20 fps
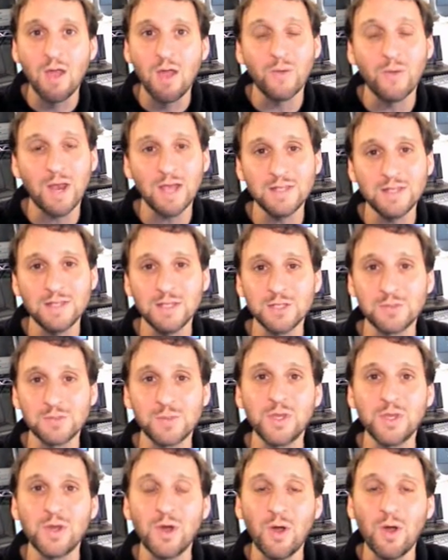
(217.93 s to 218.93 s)
When I did this
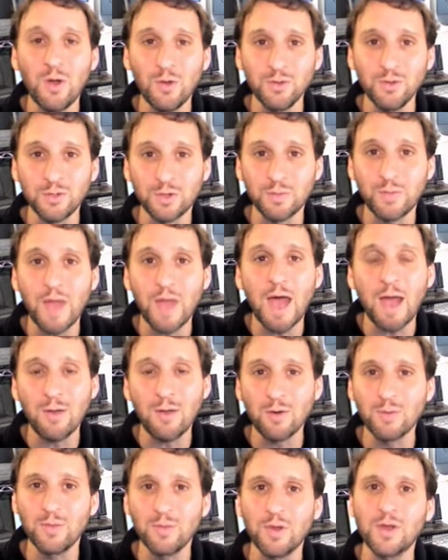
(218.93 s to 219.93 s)
with an older
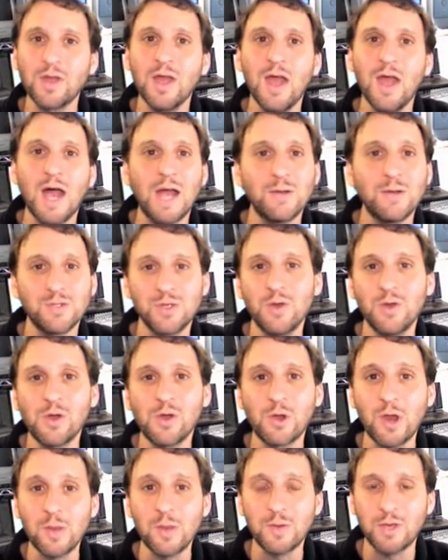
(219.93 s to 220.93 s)
PowerBook, I was no
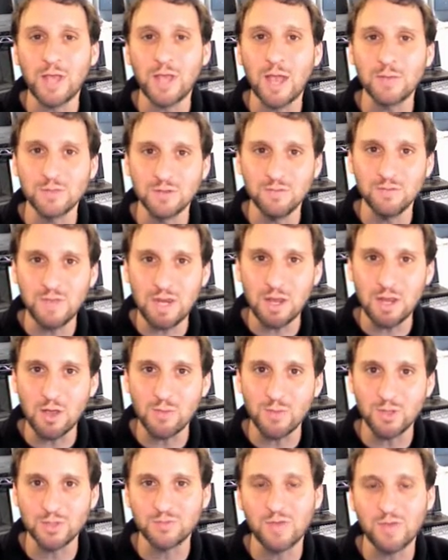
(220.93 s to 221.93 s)
longer able to capture video
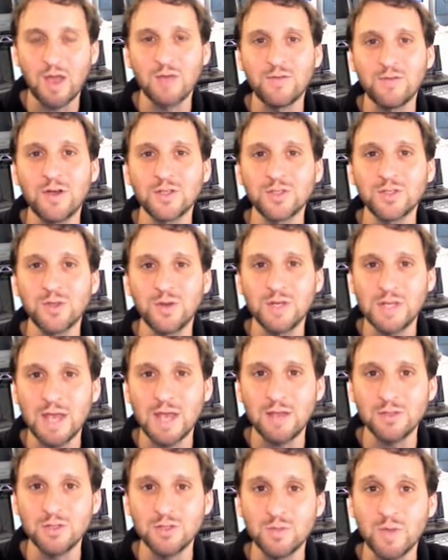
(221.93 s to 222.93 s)
because FileVault slowed it
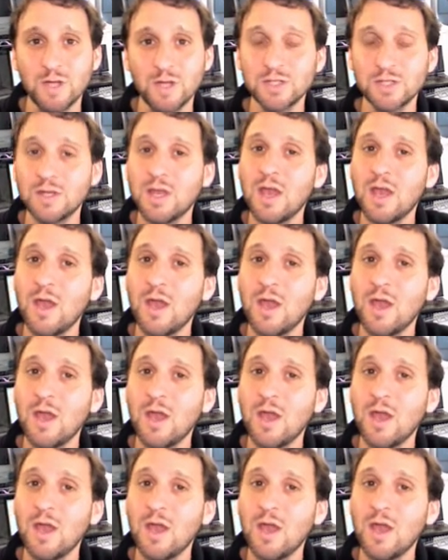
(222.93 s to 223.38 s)
down too much.